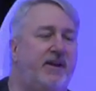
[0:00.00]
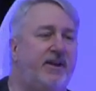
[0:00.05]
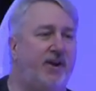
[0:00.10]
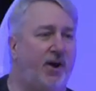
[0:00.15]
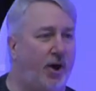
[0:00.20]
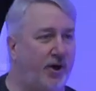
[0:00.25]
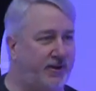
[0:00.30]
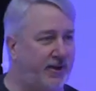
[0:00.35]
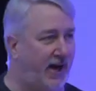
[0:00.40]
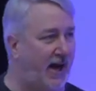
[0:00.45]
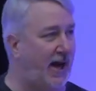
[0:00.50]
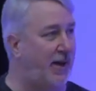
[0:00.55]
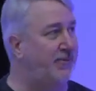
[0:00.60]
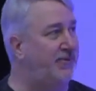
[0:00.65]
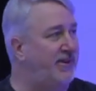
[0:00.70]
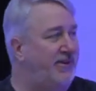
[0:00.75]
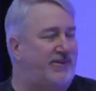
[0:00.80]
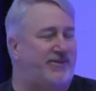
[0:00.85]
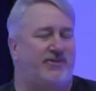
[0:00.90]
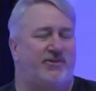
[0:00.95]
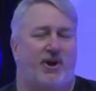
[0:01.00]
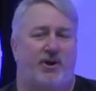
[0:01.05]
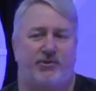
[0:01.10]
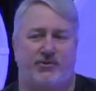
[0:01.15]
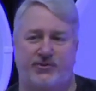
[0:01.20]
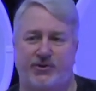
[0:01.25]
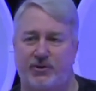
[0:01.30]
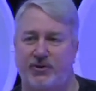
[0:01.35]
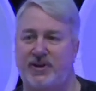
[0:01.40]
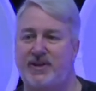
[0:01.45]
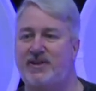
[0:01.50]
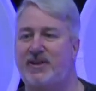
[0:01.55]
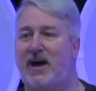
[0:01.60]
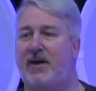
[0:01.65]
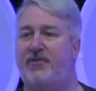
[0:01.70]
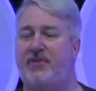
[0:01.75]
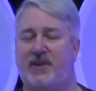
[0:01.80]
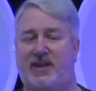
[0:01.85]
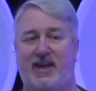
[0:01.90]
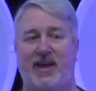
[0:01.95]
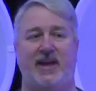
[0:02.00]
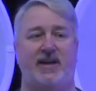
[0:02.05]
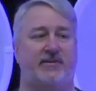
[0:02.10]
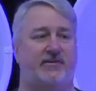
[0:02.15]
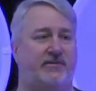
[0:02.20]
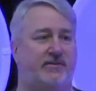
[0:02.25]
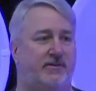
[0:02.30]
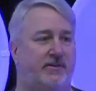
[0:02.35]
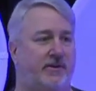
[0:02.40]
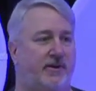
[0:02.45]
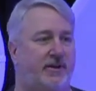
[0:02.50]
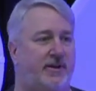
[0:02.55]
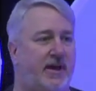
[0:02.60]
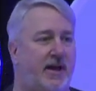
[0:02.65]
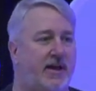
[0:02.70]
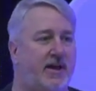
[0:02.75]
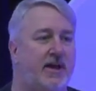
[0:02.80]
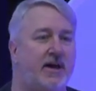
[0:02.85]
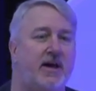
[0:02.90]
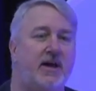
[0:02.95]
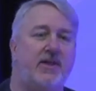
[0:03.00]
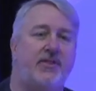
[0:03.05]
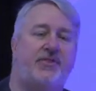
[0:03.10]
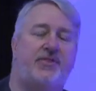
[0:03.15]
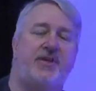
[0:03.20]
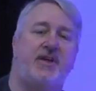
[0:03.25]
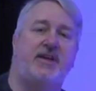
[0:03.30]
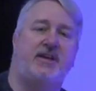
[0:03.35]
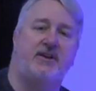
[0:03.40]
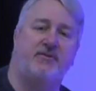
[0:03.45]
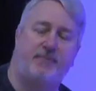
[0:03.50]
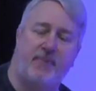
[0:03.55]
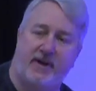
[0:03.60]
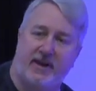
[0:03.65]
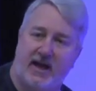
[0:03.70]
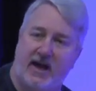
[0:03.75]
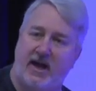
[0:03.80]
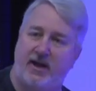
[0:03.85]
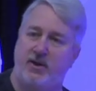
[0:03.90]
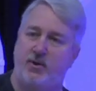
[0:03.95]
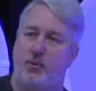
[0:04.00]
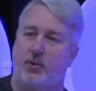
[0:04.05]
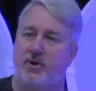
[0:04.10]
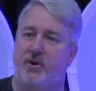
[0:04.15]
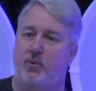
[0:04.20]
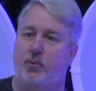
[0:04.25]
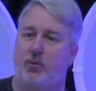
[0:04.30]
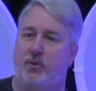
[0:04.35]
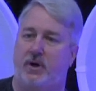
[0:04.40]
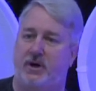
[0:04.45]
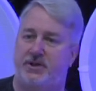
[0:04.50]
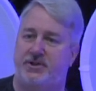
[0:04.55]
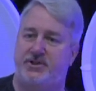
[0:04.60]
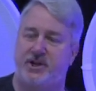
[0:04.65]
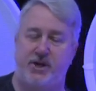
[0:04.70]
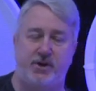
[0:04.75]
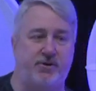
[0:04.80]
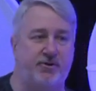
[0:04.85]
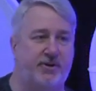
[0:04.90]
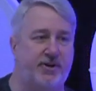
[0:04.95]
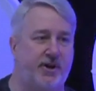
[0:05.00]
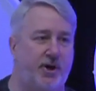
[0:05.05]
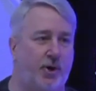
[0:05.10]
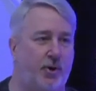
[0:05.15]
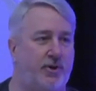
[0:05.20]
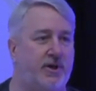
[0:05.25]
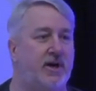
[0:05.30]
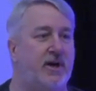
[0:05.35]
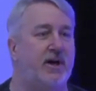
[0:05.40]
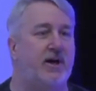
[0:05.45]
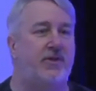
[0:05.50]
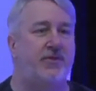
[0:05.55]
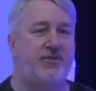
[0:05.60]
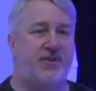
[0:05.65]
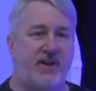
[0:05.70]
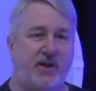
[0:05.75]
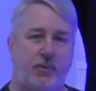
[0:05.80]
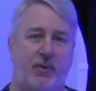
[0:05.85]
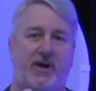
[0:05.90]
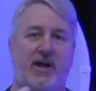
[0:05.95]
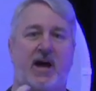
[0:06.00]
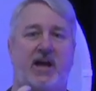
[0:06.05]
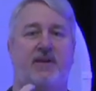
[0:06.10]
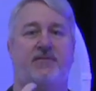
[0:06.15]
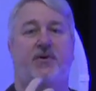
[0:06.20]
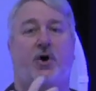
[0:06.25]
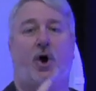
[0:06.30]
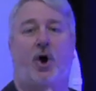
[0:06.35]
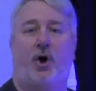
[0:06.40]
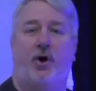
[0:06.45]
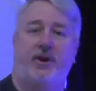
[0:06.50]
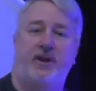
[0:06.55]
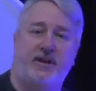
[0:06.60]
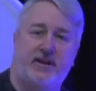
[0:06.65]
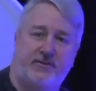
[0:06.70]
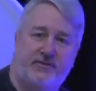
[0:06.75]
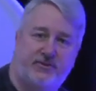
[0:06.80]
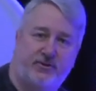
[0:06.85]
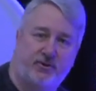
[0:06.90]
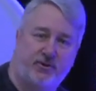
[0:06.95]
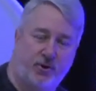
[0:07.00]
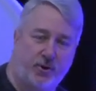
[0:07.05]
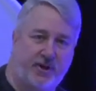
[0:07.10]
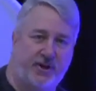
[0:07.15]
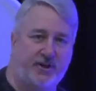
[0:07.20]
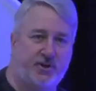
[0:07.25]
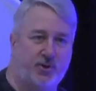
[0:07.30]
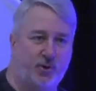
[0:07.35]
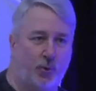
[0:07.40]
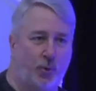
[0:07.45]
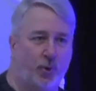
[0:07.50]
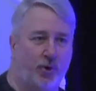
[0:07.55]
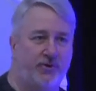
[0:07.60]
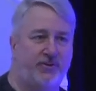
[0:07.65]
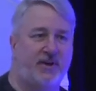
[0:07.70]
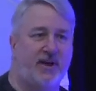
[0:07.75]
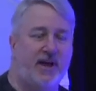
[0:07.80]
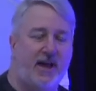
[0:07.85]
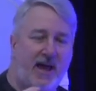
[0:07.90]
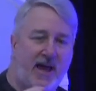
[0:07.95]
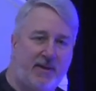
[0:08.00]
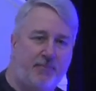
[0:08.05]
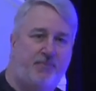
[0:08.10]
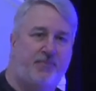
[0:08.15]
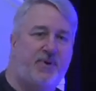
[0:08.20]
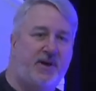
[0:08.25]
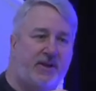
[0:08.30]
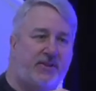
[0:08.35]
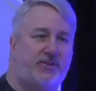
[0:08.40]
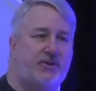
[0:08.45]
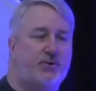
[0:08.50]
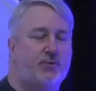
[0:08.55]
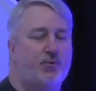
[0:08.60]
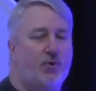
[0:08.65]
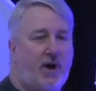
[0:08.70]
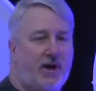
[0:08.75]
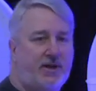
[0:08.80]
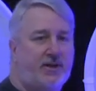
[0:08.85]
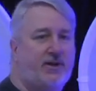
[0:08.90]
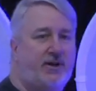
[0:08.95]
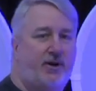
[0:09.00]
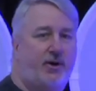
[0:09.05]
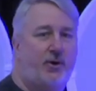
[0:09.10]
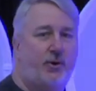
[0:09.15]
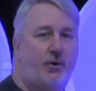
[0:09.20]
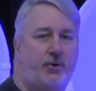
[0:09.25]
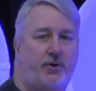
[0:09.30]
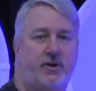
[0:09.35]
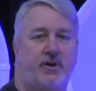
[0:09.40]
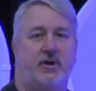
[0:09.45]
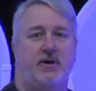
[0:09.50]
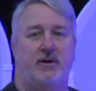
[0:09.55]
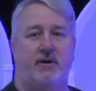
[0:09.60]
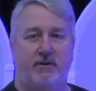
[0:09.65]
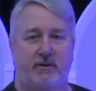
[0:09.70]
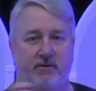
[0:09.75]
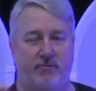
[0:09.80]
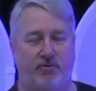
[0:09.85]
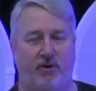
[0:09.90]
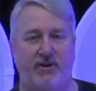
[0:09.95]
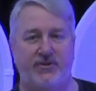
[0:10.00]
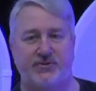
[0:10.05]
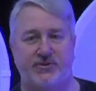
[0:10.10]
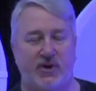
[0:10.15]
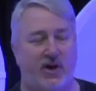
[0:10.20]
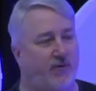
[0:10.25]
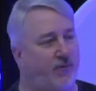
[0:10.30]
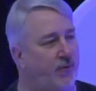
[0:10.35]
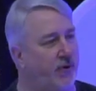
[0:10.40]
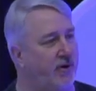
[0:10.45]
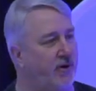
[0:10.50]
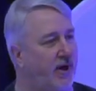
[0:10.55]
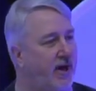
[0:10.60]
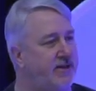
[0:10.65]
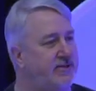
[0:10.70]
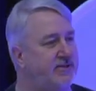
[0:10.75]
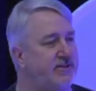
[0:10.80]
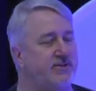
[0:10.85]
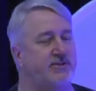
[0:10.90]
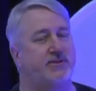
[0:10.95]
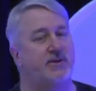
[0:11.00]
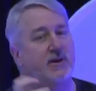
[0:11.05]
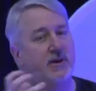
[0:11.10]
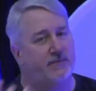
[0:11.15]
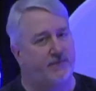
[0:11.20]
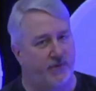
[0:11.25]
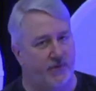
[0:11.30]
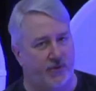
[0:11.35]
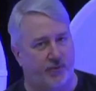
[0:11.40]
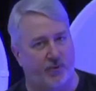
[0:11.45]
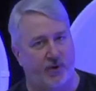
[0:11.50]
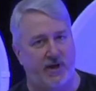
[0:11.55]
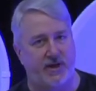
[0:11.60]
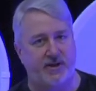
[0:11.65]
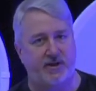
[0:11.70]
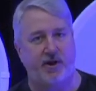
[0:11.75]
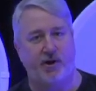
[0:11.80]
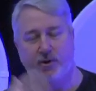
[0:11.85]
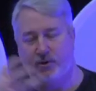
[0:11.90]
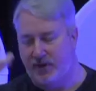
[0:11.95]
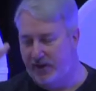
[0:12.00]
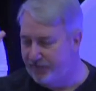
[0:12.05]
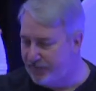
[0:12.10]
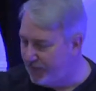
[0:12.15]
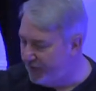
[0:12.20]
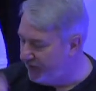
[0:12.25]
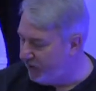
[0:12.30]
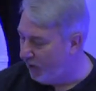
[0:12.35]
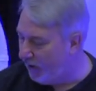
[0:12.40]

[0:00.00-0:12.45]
in all times, and it's not, certainly not the case. Okay, think about how you want to uh, share your code. Think what kind of audience you're looking towards, and pick the right code, the right software license for the right code and for the